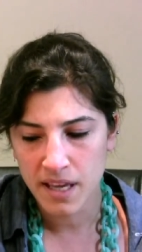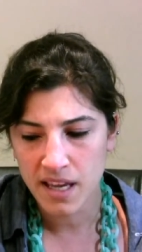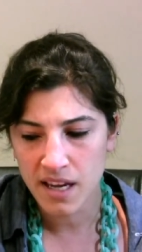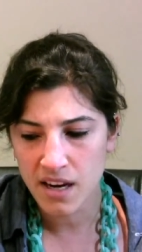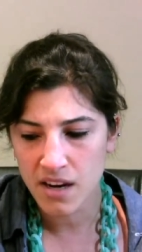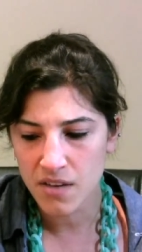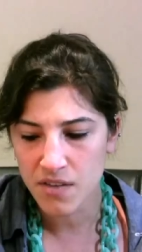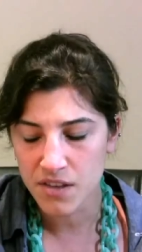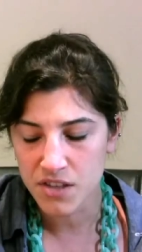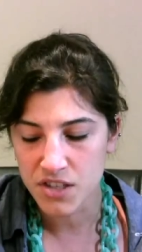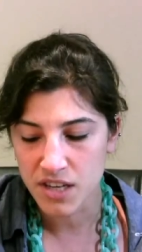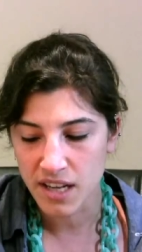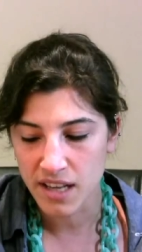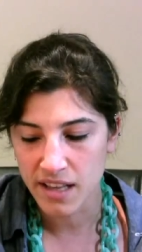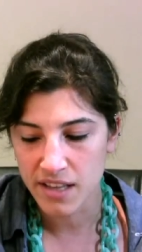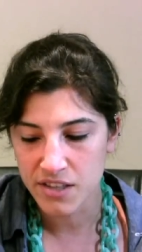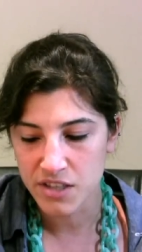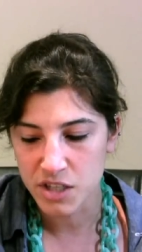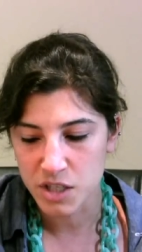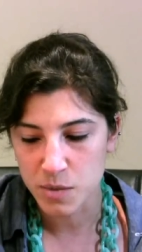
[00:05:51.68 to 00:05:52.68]
Here, the
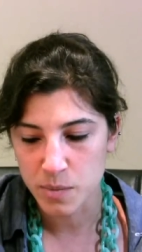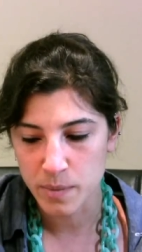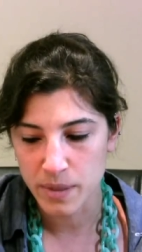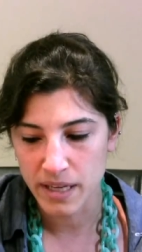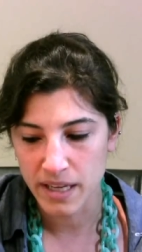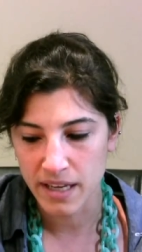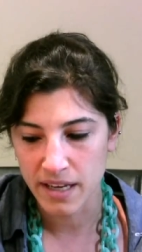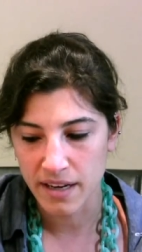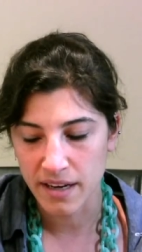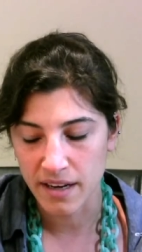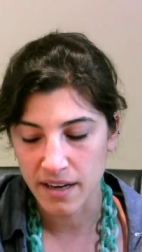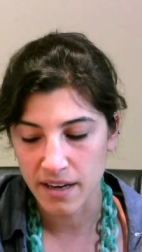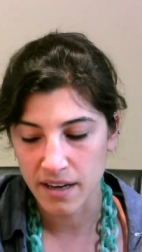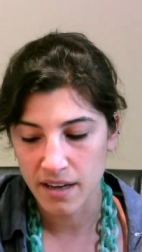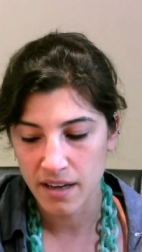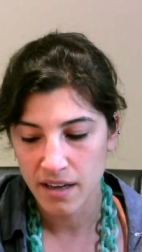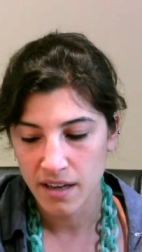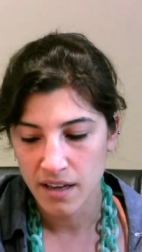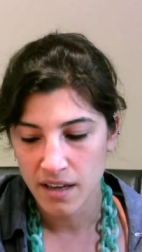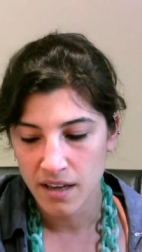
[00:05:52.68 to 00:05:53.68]
challenge has been
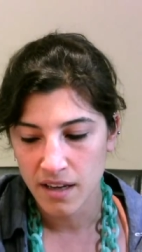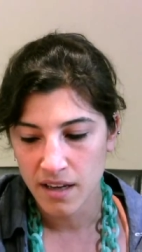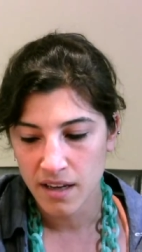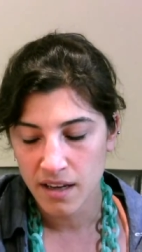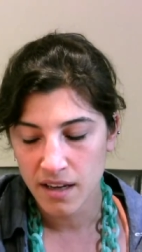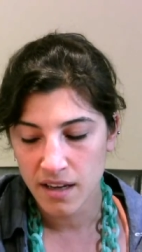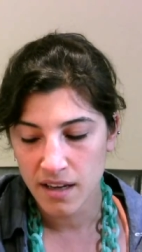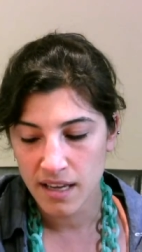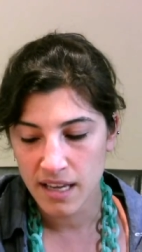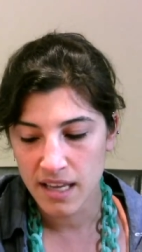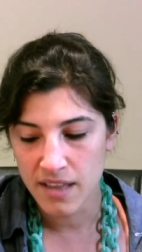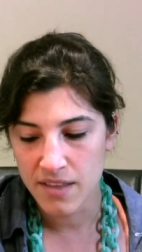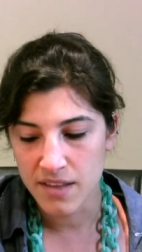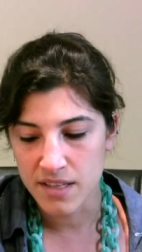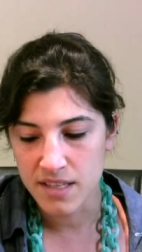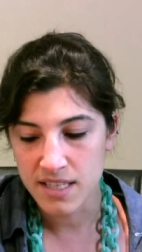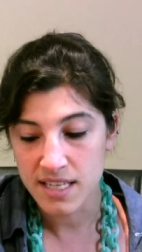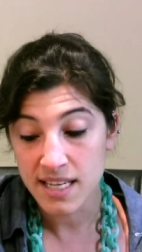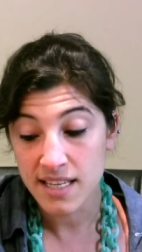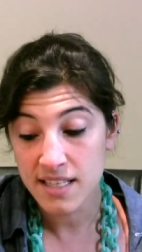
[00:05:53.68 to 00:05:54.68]
in the
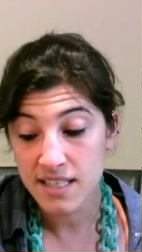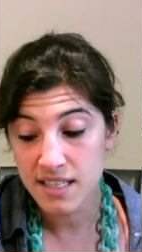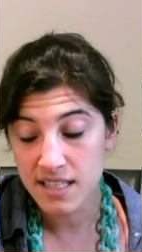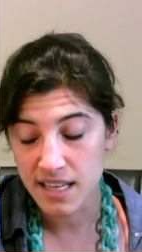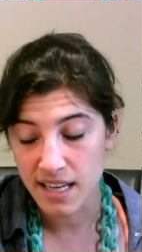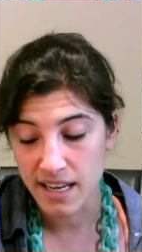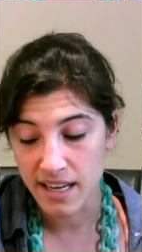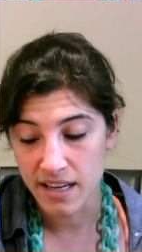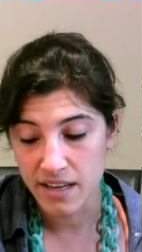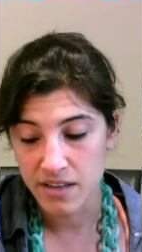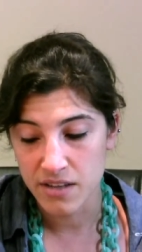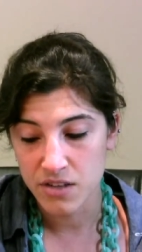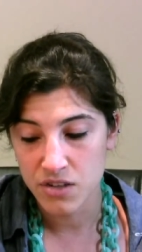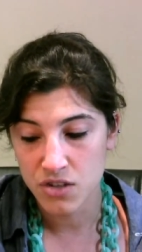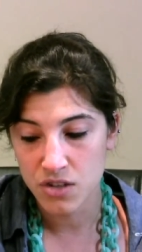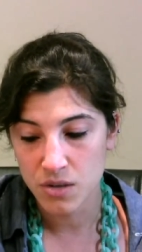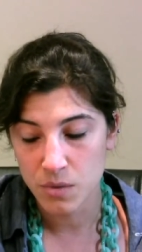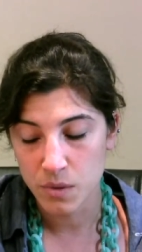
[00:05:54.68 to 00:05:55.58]
seed stage,